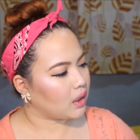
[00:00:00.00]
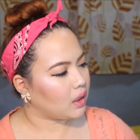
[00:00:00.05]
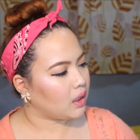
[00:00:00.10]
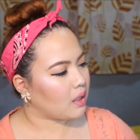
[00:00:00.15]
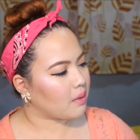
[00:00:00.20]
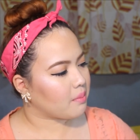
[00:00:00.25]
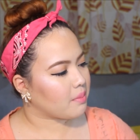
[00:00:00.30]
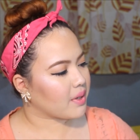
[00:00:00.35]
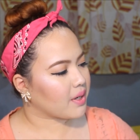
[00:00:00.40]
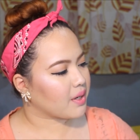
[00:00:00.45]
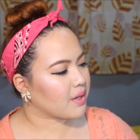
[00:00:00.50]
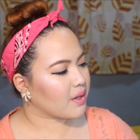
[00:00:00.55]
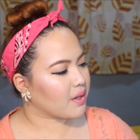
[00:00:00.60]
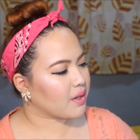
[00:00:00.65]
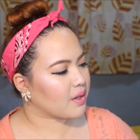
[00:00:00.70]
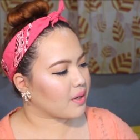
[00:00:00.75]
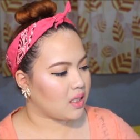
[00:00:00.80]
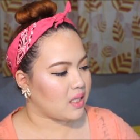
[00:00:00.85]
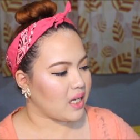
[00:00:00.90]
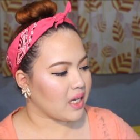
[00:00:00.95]

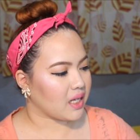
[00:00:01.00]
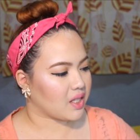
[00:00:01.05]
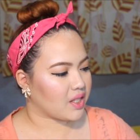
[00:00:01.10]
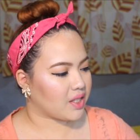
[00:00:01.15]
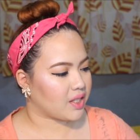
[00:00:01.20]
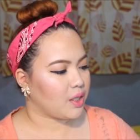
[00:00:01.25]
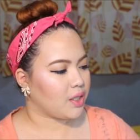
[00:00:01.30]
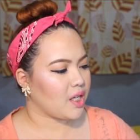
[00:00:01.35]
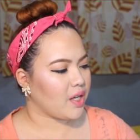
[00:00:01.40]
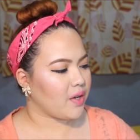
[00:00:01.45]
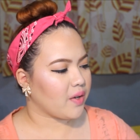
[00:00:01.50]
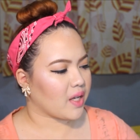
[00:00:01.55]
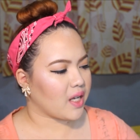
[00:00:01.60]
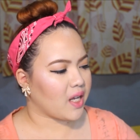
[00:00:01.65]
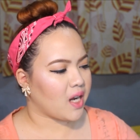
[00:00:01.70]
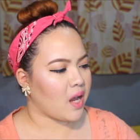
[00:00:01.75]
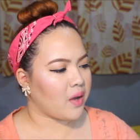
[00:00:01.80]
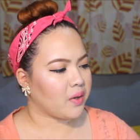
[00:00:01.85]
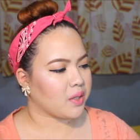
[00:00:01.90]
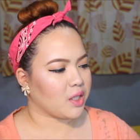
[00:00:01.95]
Number six, do you
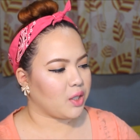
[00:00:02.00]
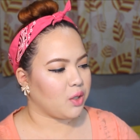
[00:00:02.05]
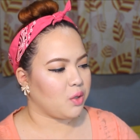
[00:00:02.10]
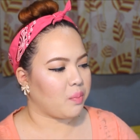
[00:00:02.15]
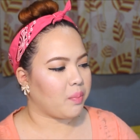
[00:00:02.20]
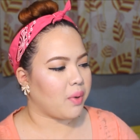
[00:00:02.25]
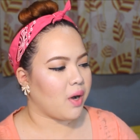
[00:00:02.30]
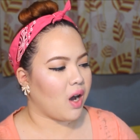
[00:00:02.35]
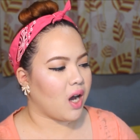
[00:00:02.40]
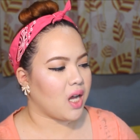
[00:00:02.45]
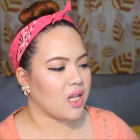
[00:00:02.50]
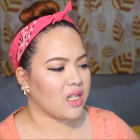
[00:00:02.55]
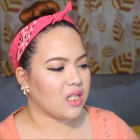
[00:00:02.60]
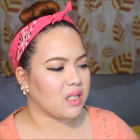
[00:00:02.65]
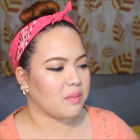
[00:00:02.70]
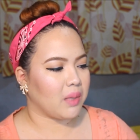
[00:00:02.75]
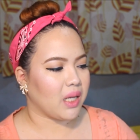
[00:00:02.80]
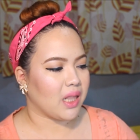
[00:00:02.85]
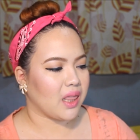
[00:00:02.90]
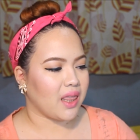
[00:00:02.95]
cut out
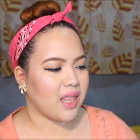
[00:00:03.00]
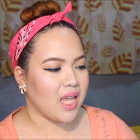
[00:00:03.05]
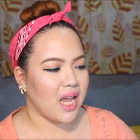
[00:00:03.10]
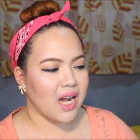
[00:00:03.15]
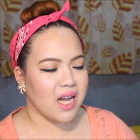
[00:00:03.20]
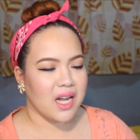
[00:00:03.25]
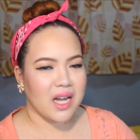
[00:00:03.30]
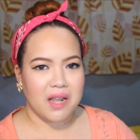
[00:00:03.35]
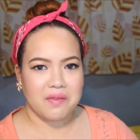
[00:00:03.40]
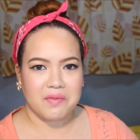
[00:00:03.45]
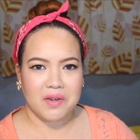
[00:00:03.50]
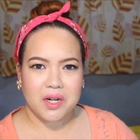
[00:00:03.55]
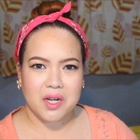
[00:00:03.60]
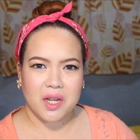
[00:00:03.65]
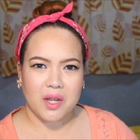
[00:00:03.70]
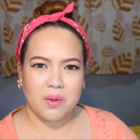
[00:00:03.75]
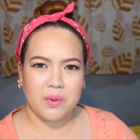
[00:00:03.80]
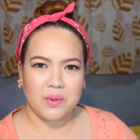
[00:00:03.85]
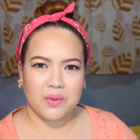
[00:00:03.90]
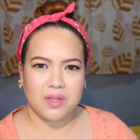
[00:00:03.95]
coupons but then never
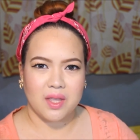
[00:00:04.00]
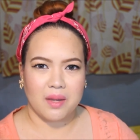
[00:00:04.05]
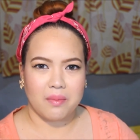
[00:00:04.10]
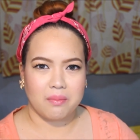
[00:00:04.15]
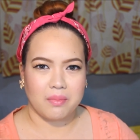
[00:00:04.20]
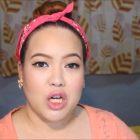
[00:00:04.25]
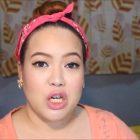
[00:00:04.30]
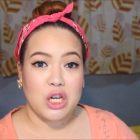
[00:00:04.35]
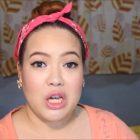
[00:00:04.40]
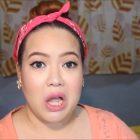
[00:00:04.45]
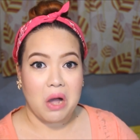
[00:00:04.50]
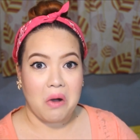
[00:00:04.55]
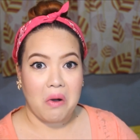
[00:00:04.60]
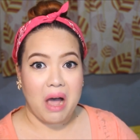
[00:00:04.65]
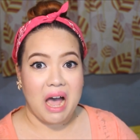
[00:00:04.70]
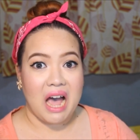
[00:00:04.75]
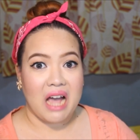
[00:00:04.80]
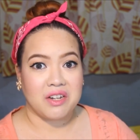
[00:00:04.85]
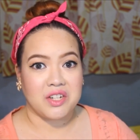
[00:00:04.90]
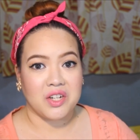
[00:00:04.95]
use them? No,
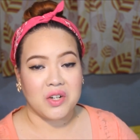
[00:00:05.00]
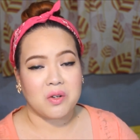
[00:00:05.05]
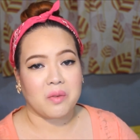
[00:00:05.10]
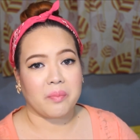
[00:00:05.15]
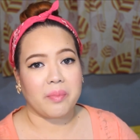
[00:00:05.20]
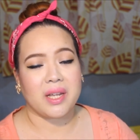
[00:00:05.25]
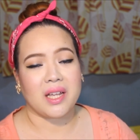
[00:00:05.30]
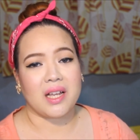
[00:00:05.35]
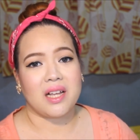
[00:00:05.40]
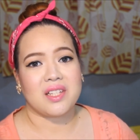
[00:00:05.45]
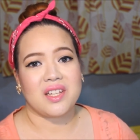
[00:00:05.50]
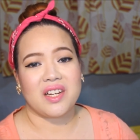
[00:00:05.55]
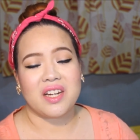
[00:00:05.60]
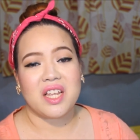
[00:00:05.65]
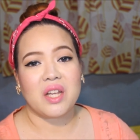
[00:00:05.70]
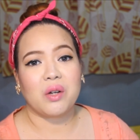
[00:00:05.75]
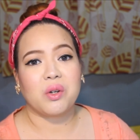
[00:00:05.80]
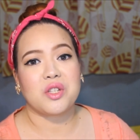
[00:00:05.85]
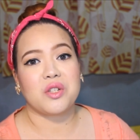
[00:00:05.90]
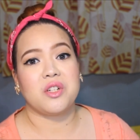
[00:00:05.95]
I don't, because
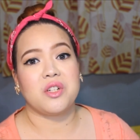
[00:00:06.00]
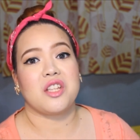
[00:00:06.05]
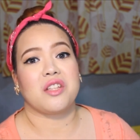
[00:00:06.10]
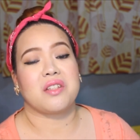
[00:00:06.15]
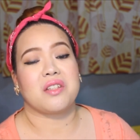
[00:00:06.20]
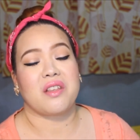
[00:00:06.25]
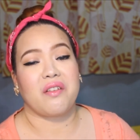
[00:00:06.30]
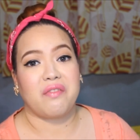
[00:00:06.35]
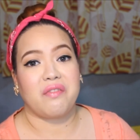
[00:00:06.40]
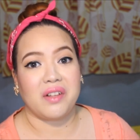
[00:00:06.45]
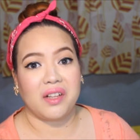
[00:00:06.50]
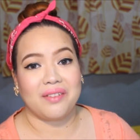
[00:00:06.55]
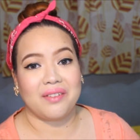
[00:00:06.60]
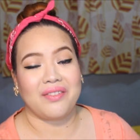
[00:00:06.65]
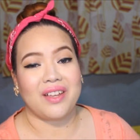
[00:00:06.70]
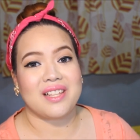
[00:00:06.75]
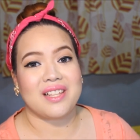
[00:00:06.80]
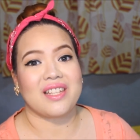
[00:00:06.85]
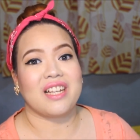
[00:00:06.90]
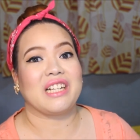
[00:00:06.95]
hindi also dito sa
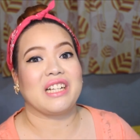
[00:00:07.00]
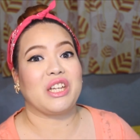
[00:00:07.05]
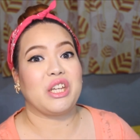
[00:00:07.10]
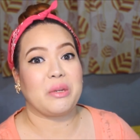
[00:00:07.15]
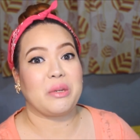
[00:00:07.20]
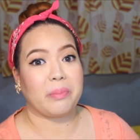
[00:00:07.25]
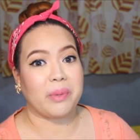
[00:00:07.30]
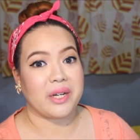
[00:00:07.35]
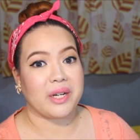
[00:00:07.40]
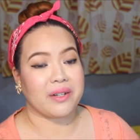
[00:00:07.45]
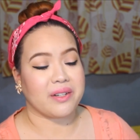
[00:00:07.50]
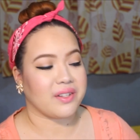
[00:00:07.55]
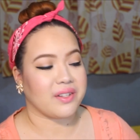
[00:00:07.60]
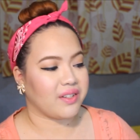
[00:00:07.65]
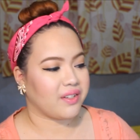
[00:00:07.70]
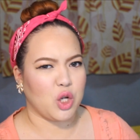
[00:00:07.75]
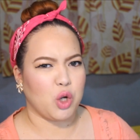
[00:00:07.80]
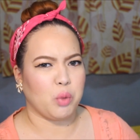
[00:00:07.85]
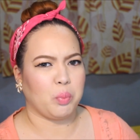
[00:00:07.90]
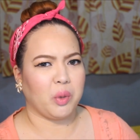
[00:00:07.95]
Philippines ang
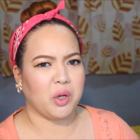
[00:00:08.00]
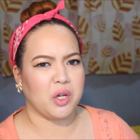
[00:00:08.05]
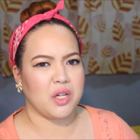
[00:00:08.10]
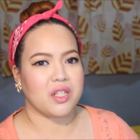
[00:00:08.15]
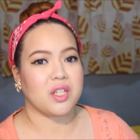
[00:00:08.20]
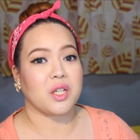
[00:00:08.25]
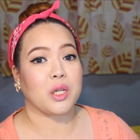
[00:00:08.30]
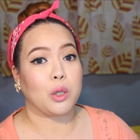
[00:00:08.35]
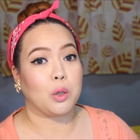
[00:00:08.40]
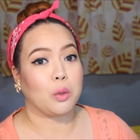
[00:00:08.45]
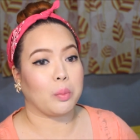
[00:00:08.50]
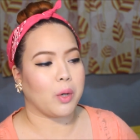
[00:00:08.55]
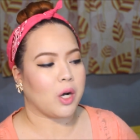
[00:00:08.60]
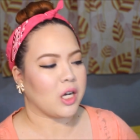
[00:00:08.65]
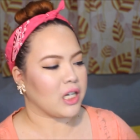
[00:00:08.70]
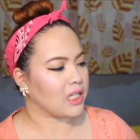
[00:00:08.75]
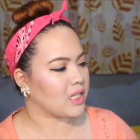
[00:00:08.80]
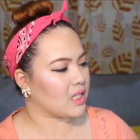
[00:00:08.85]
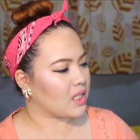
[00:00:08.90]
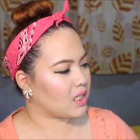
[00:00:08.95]
coupons.
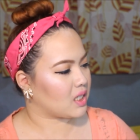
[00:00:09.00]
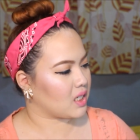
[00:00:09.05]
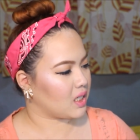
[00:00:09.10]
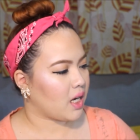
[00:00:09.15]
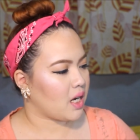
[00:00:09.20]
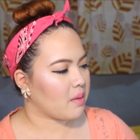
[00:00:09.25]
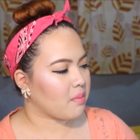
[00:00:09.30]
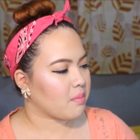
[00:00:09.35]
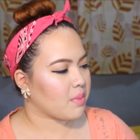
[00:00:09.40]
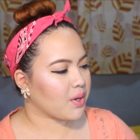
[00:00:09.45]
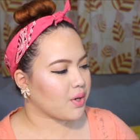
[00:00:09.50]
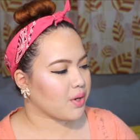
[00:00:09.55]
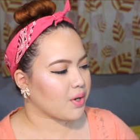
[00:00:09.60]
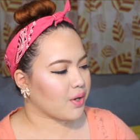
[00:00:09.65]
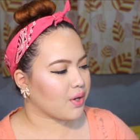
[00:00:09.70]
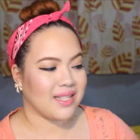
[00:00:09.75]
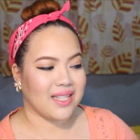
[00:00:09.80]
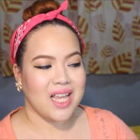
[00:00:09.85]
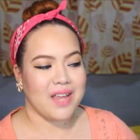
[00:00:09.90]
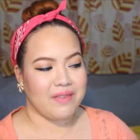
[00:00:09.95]
Coupons.
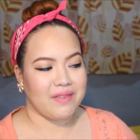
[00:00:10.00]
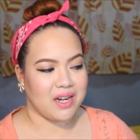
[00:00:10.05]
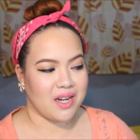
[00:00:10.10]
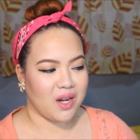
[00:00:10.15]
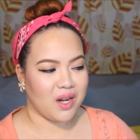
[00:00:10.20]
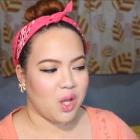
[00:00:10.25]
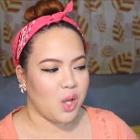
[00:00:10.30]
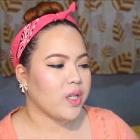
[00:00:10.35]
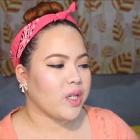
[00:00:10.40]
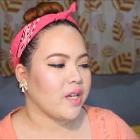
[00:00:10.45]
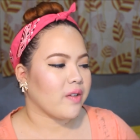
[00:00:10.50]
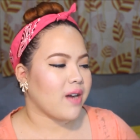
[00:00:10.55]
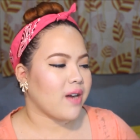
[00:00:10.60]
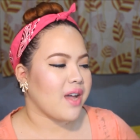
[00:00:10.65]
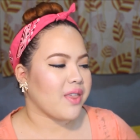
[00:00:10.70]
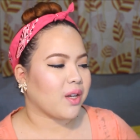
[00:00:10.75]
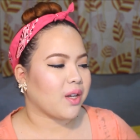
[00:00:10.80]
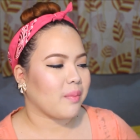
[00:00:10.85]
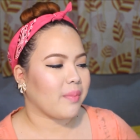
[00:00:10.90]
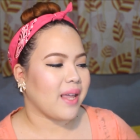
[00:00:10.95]
Number seven, would you
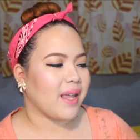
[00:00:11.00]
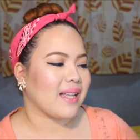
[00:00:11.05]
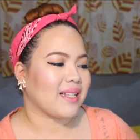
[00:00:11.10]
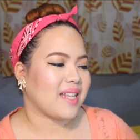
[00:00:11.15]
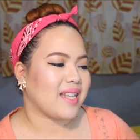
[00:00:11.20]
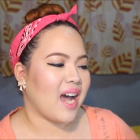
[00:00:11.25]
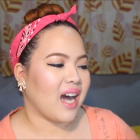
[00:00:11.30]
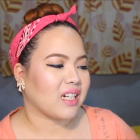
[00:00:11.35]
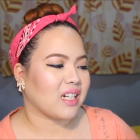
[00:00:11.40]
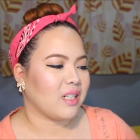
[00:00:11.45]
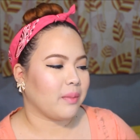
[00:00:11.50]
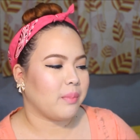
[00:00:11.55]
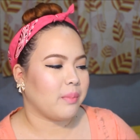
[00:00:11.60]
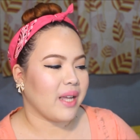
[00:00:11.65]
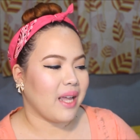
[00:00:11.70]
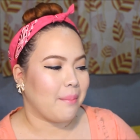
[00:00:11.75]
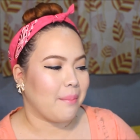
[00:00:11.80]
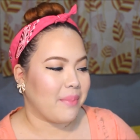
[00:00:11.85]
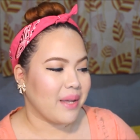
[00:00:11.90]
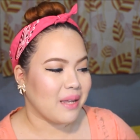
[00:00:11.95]
rather be attacked
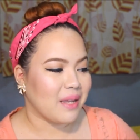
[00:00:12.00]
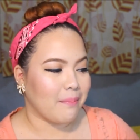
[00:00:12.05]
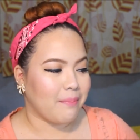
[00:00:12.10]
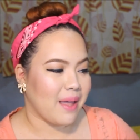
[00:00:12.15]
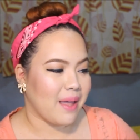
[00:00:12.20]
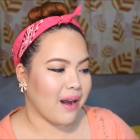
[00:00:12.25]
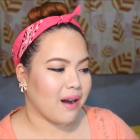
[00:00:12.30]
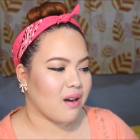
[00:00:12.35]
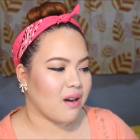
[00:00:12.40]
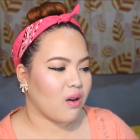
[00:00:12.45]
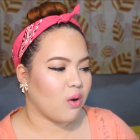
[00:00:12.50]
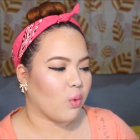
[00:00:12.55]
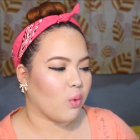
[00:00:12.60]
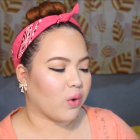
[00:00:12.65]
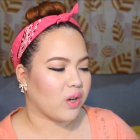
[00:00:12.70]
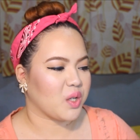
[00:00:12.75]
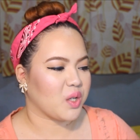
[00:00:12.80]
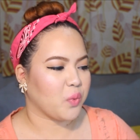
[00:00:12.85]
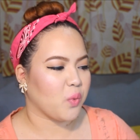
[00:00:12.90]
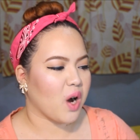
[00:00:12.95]
by a big bear
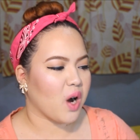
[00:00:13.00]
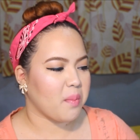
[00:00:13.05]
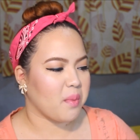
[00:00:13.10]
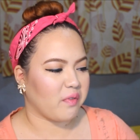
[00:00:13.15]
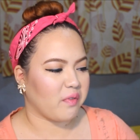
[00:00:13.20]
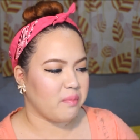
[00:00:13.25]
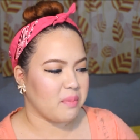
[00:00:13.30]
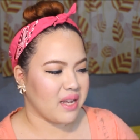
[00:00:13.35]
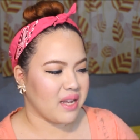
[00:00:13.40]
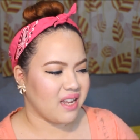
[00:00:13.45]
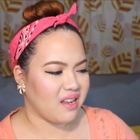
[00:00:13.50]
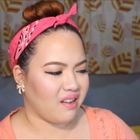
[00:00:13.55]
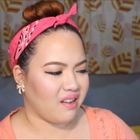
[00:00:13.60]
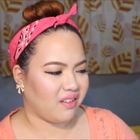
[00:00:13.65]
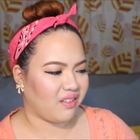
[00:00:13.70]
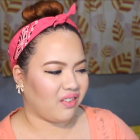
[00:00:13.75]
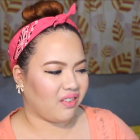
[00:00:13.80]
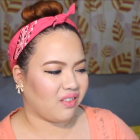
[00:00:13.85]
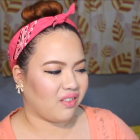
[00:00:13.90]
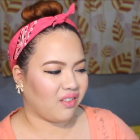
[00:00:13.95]
or a swarm of
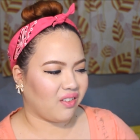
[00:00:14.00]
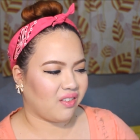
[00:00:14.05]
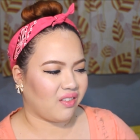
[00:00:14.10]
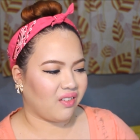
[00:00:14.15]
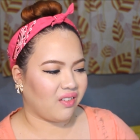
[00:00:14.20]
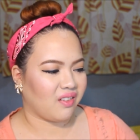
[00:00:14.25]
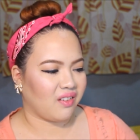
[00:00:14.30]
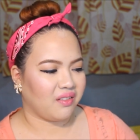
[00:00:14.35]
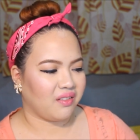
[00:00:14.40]
bees?